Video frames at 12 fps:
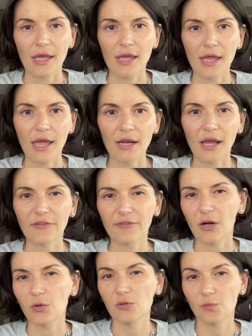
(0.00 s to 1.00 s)
And I
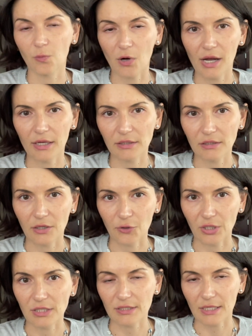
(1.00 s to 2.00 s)
found one
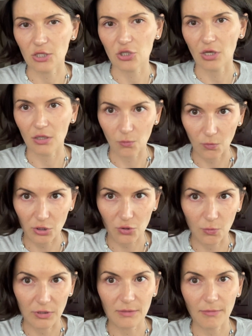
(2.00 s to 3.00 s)
organization which
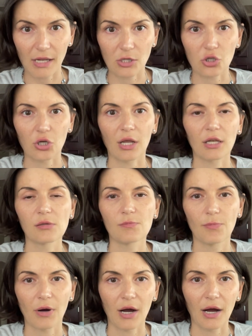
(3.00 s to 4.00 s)
was mentioned
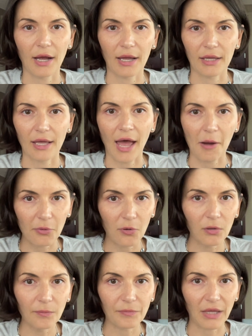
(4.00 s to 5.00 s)
by
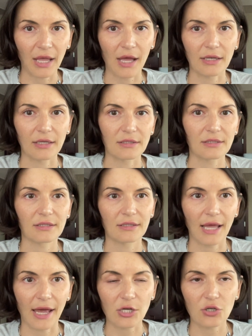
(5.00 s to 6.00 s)
Apple, and it's
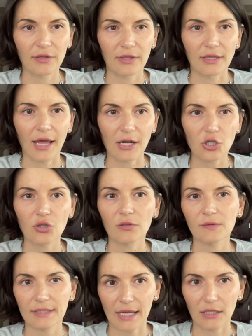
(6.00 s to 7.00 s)
the National
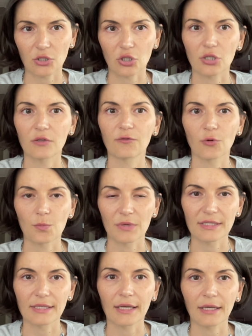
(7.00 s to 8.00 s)
Center for
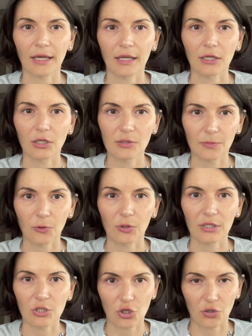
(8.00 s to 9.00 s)
Missing and
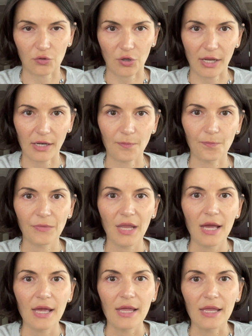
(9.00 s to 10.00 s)
Exploited Children.
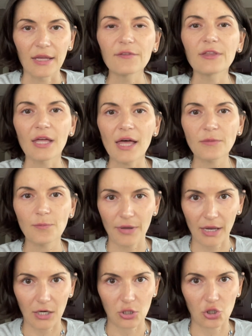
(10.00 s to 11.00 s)
If that
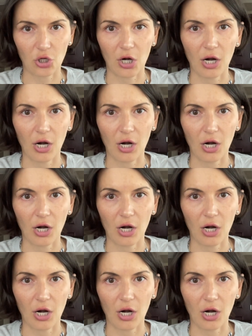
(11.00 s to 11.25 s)
picture